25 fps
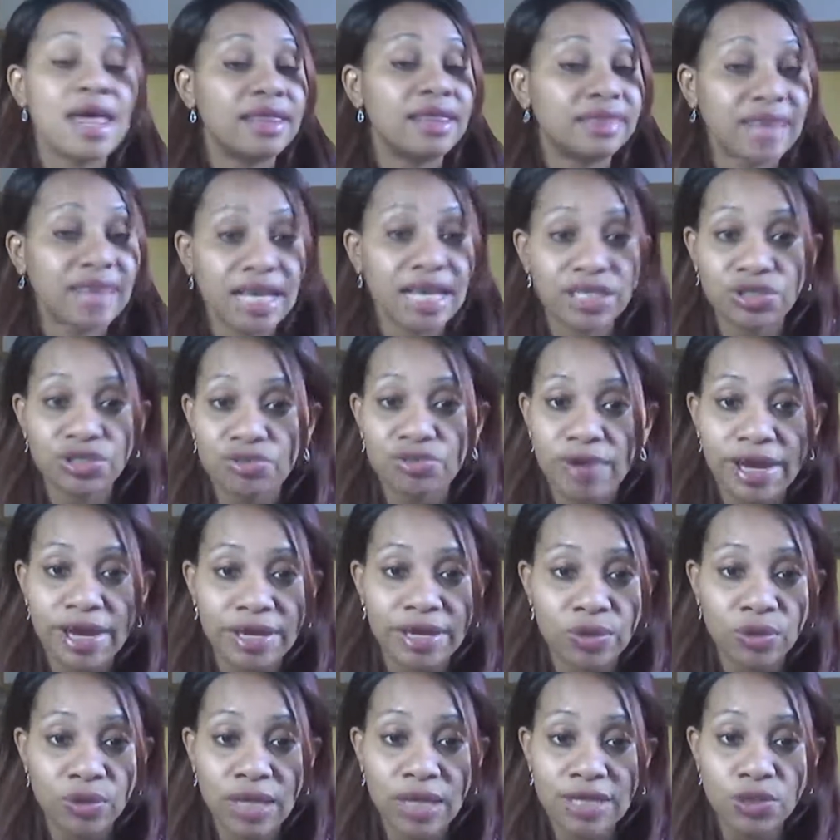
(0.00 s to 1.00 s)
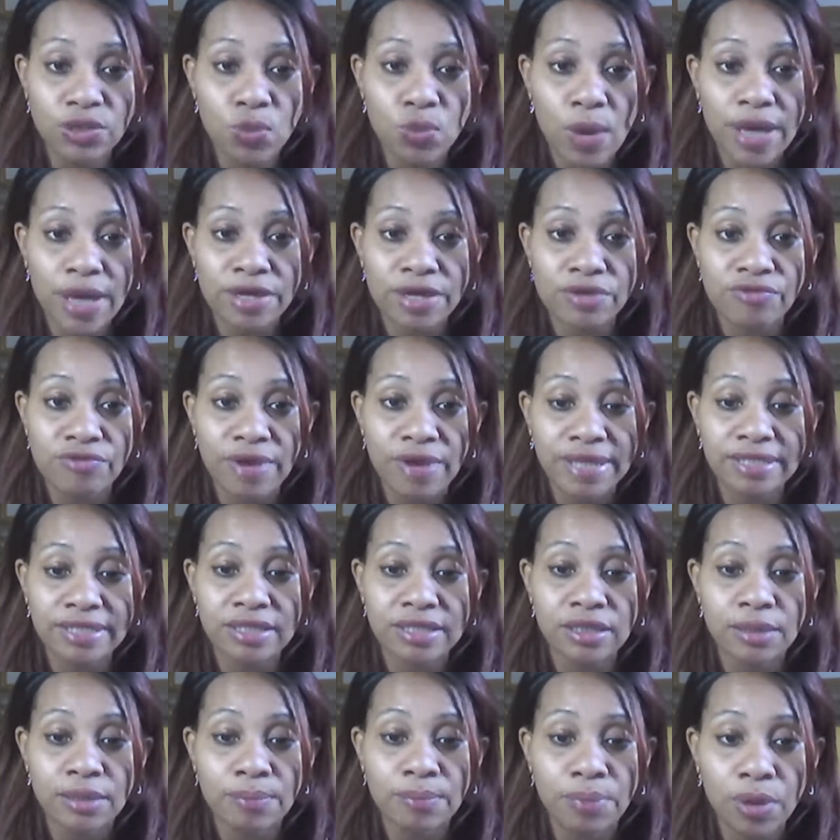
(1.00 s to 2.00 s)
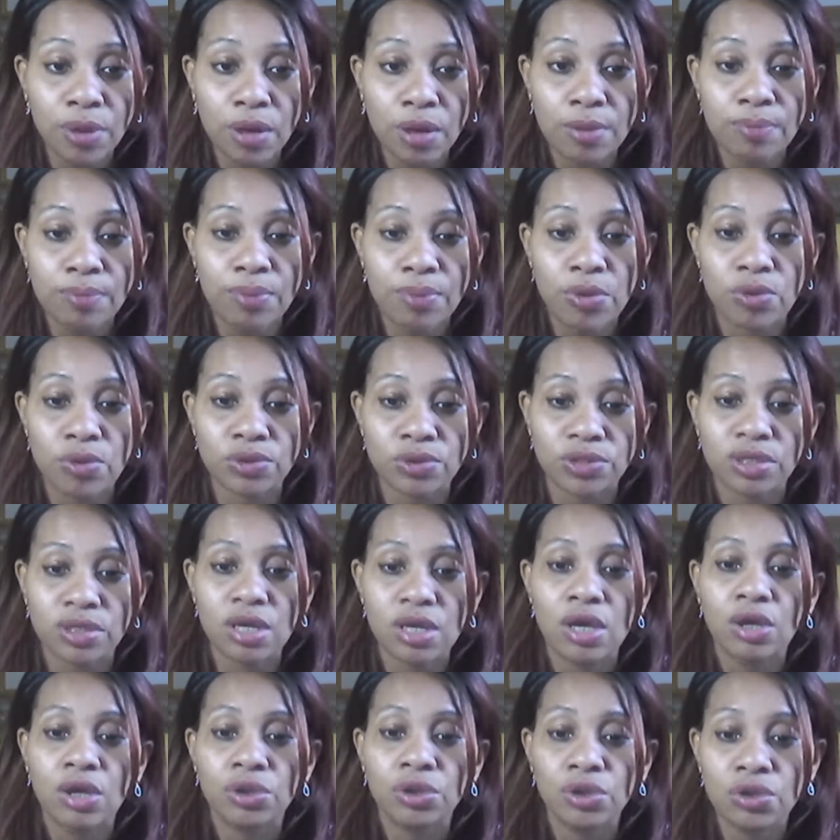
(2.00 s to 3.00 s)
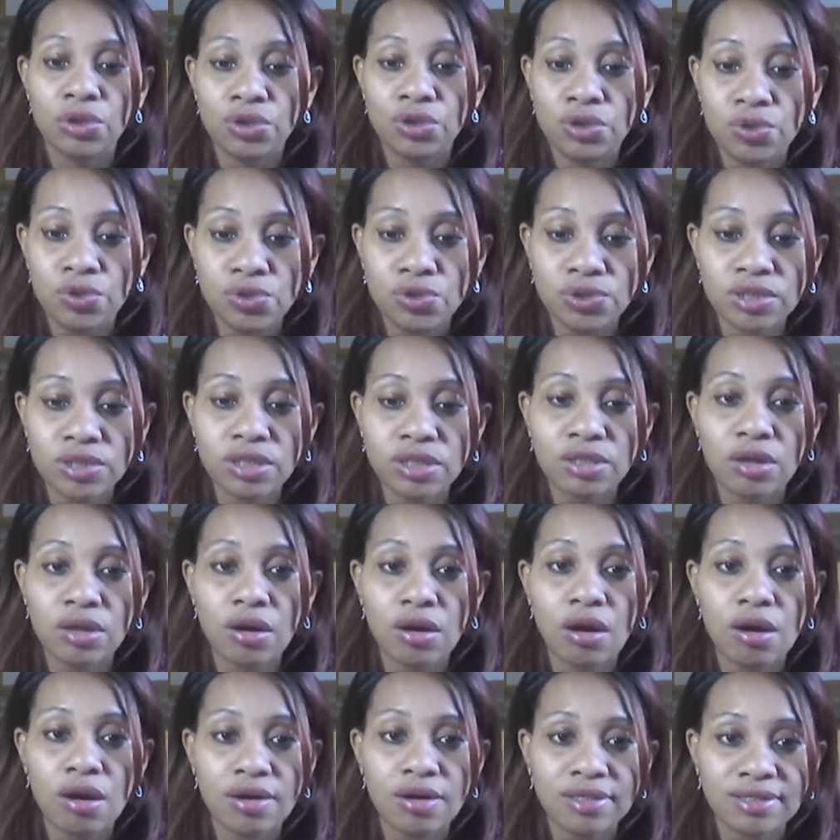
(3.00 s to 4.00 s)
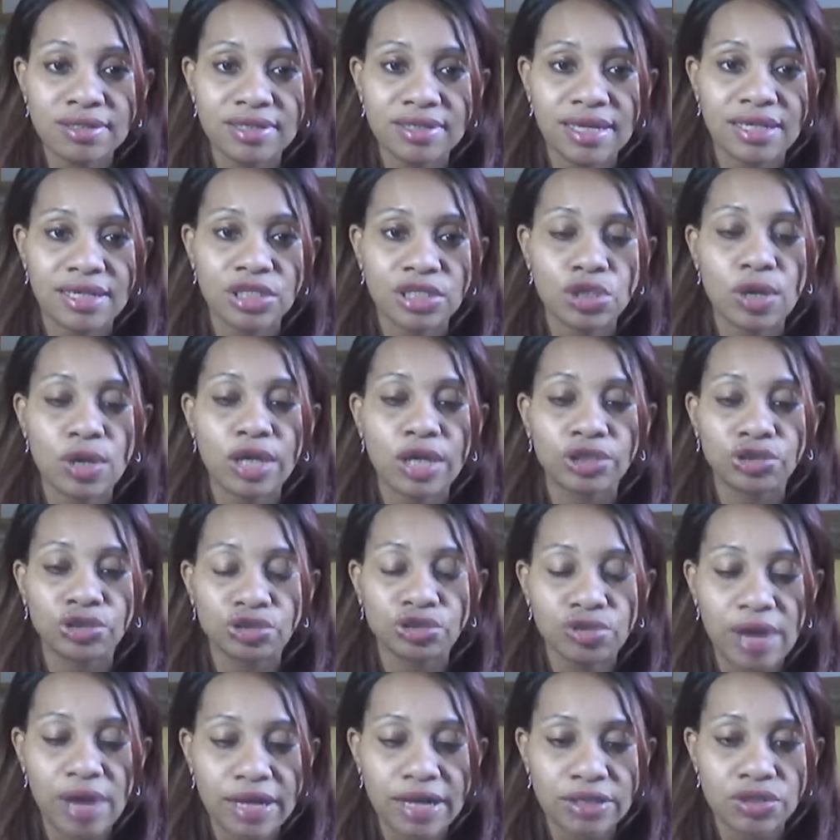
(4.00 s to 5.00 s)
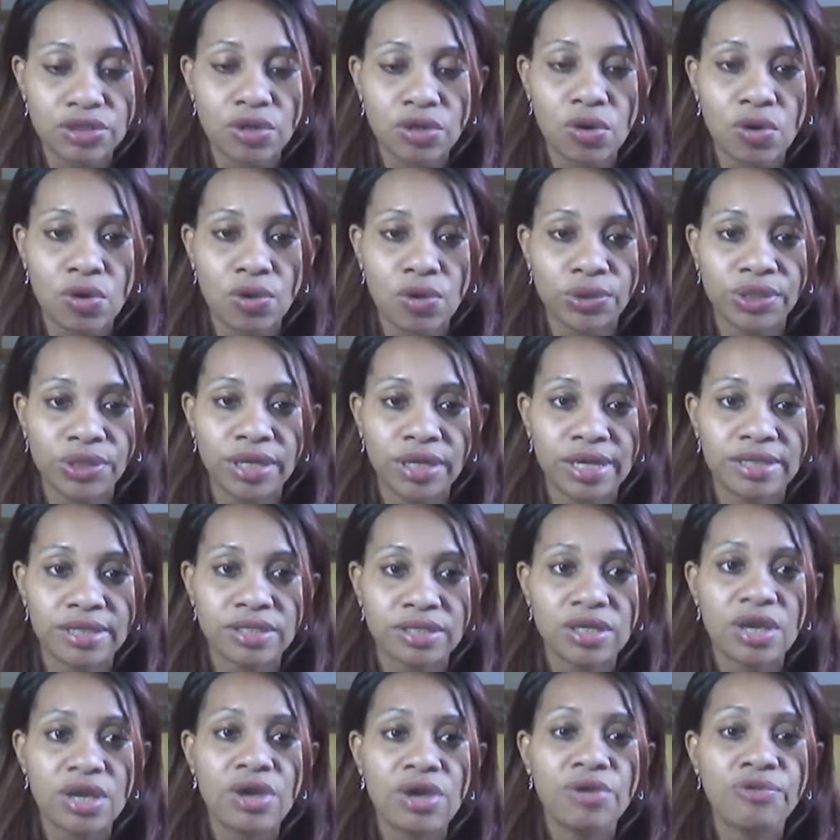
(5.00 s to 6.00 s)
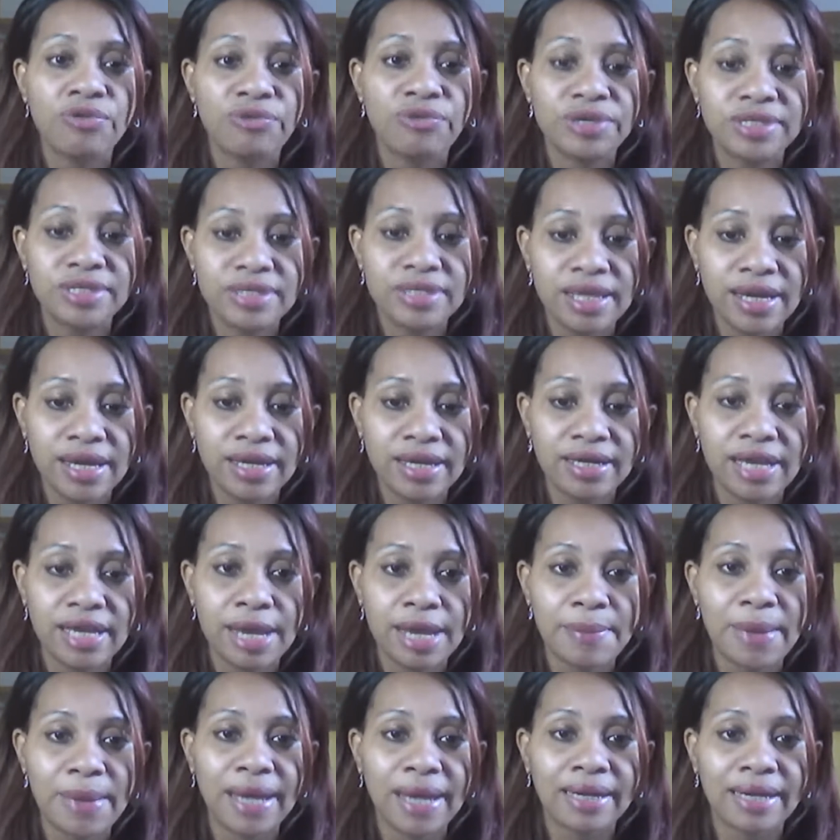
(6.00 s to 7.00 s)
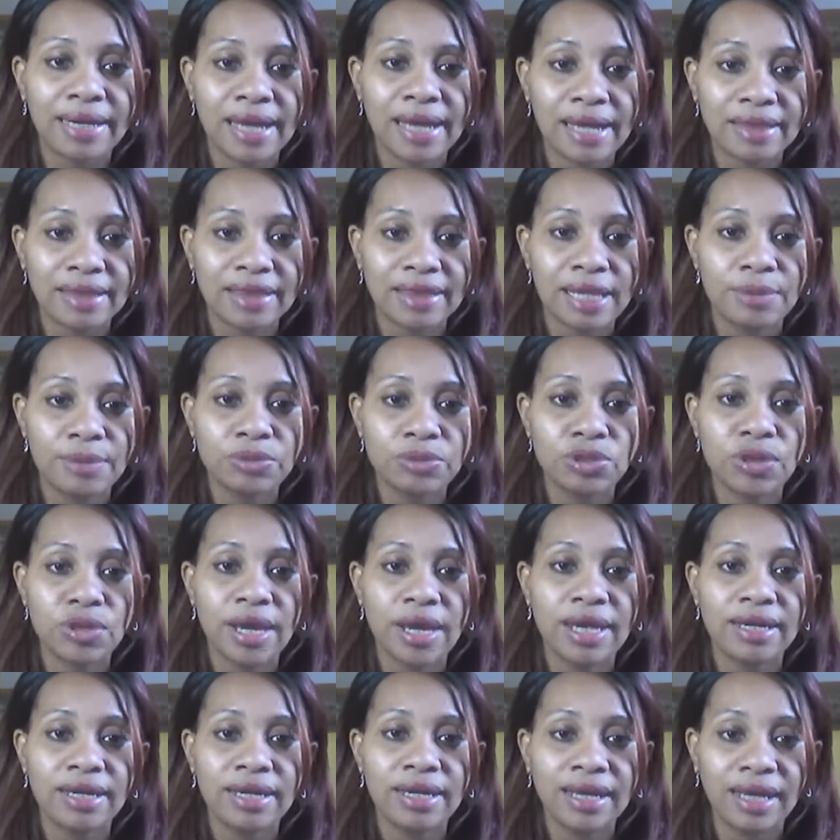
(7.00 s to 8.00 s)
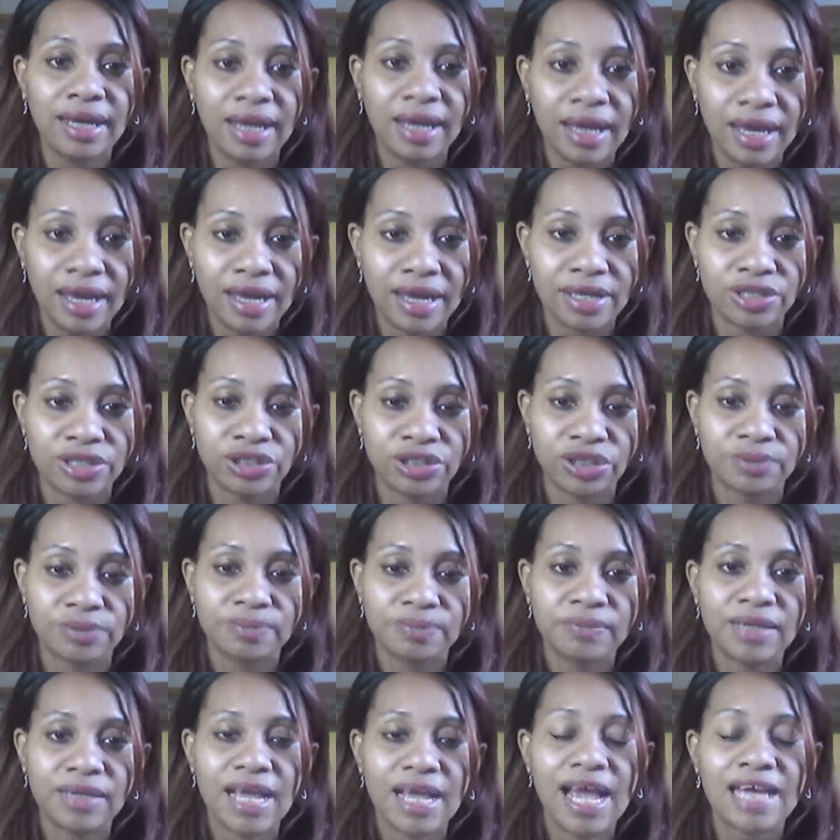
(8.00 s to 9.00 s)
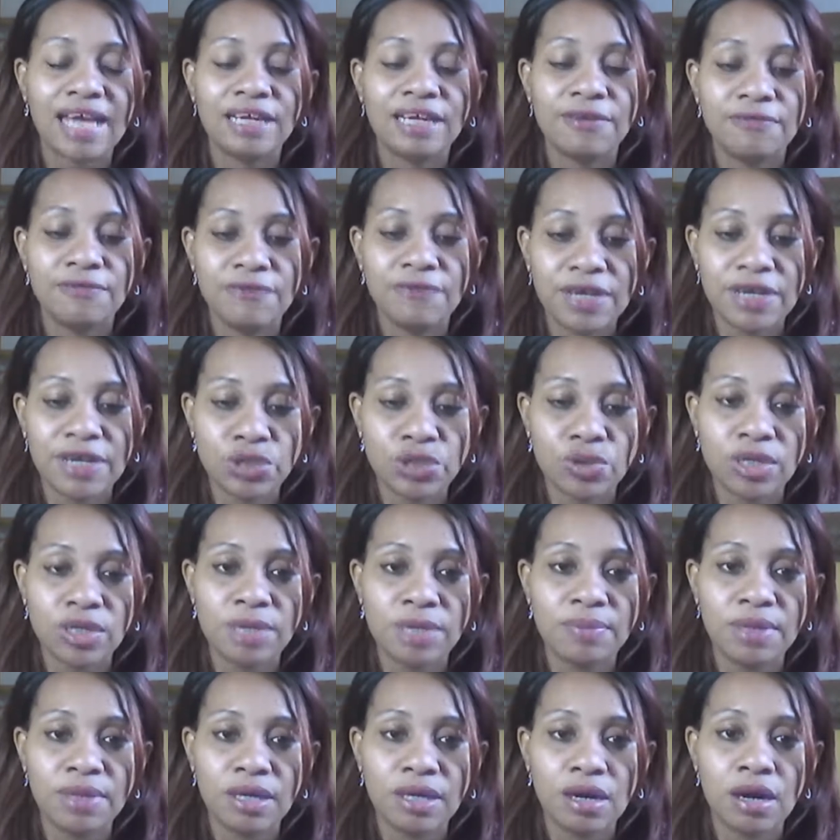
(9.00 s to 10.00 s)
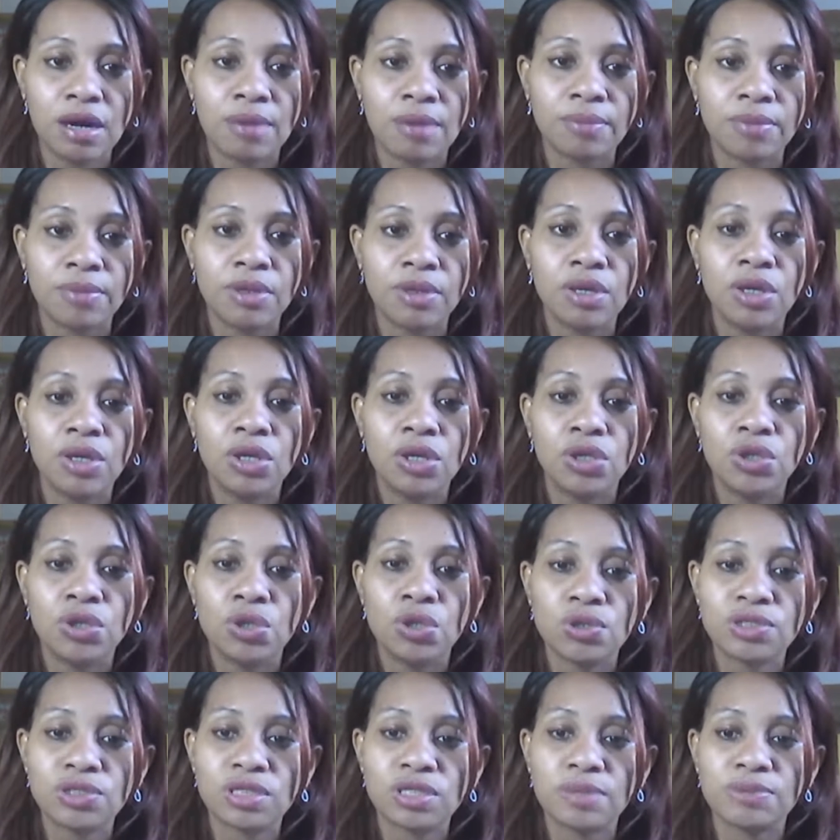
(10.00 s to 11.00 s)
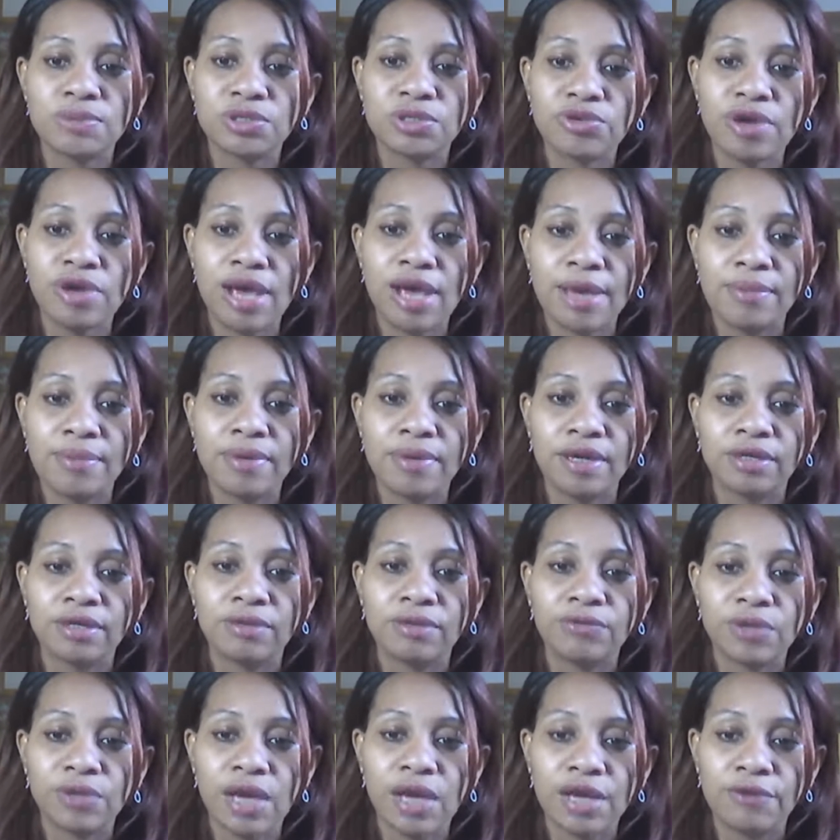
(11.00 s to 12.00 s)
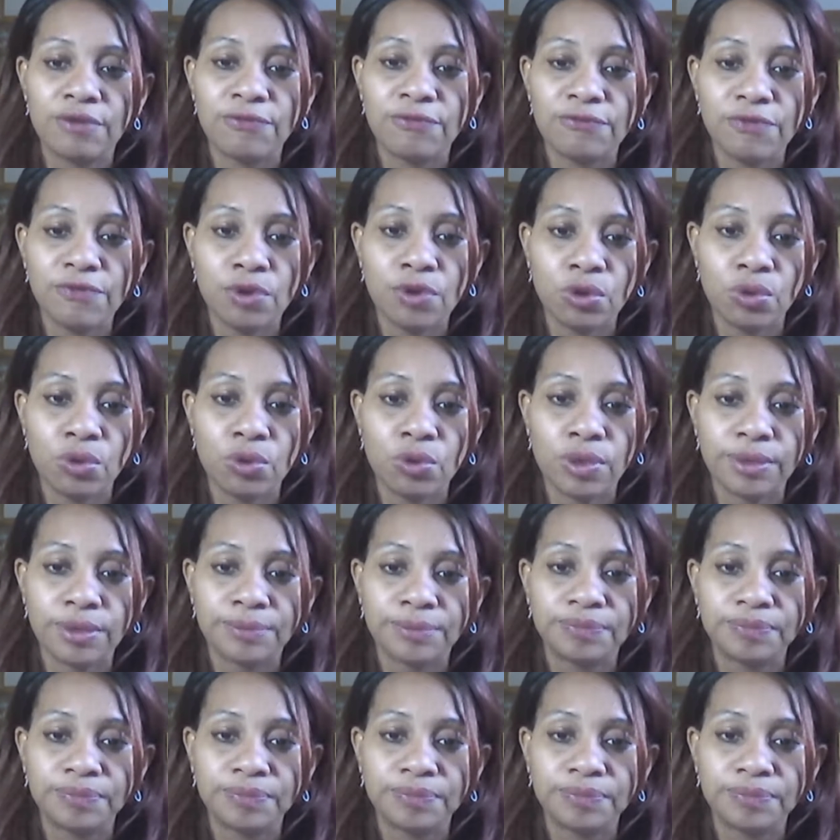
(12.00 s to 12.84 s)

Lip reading: That's why you're writing the blog posts. You're using your content to attract your audience, retain them, and get them to engage and eventually become your subscriber and follower.